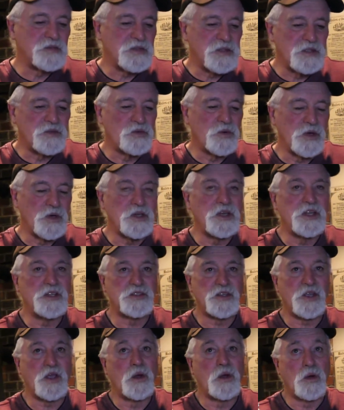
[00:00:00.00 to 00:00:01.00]
it really
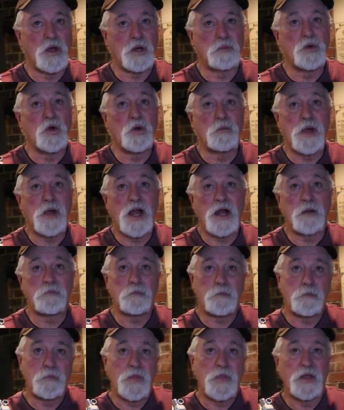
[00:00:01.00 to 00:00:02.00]
needs to go on a boom
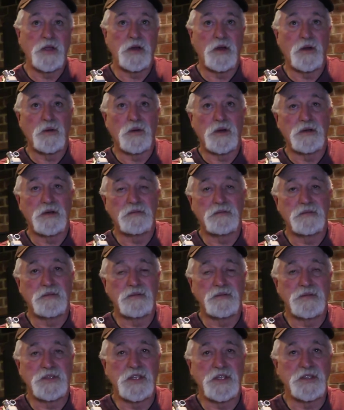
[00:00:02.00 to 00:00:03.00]
arm, you know, a
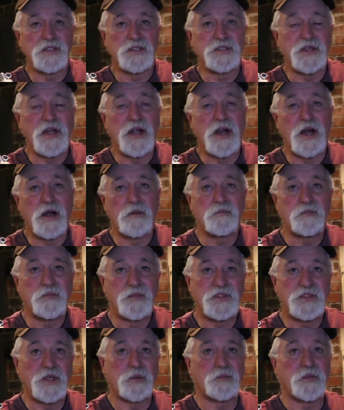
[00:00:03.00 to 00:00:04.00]
scissors arm,
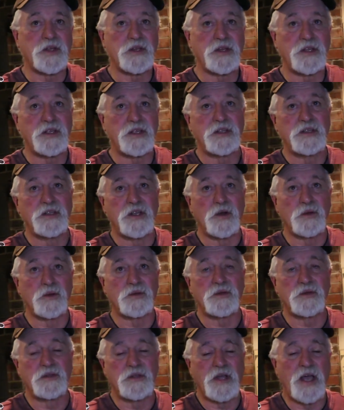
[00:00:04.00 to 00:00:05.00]
something to, you
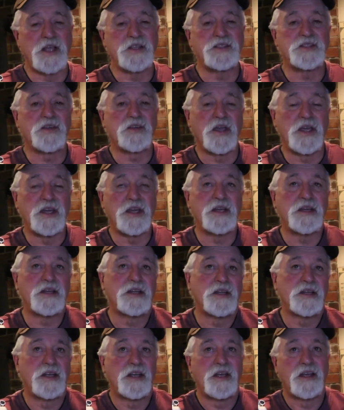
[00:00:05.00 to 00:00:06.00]
know, isolate
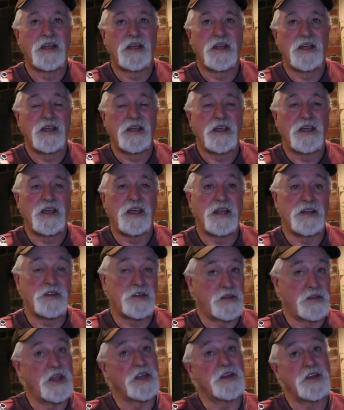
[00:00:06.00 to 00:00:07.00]
it,
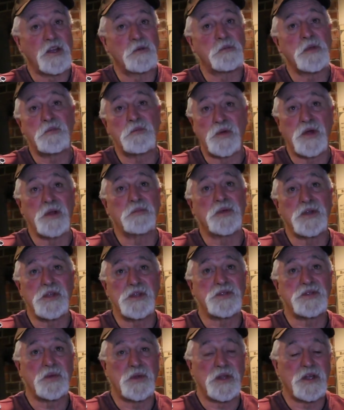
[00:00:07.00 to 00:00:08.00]
and then you're going to be pretty
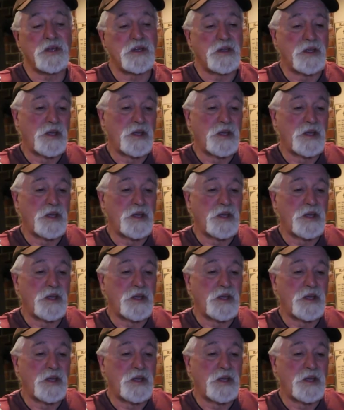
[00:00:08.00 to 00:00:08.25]
pleased with it.